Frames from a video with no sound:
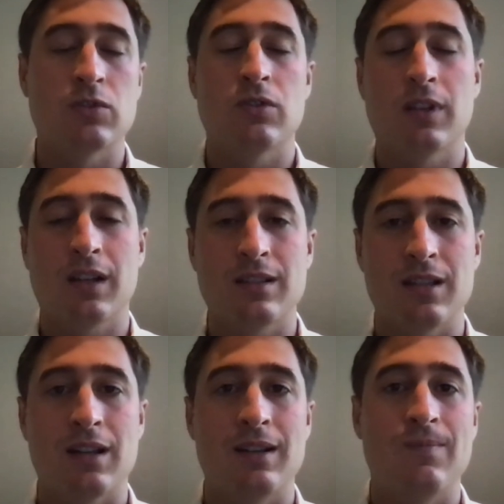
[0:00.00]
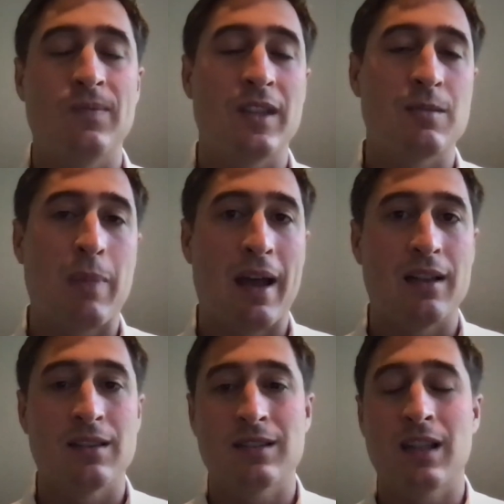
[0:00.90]
So like I said, it's
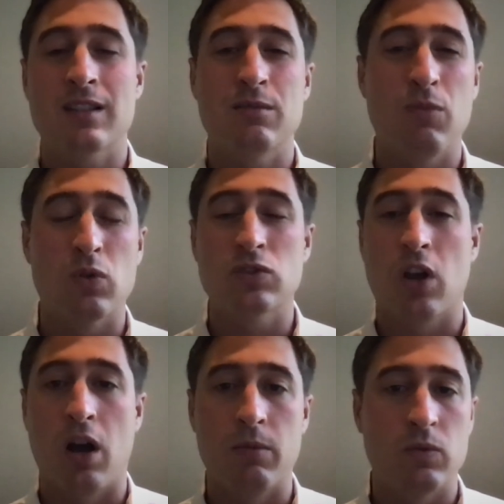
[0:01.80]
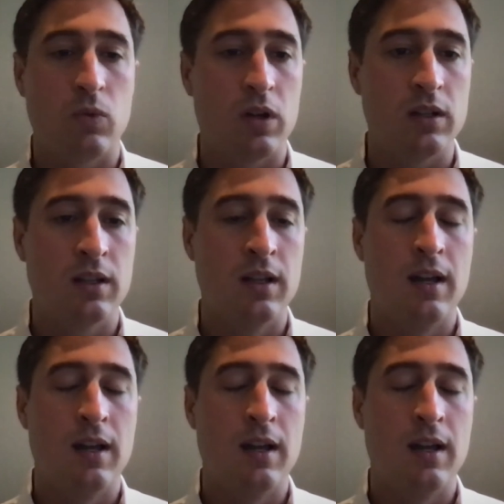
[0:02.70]
patents. That's the most common one.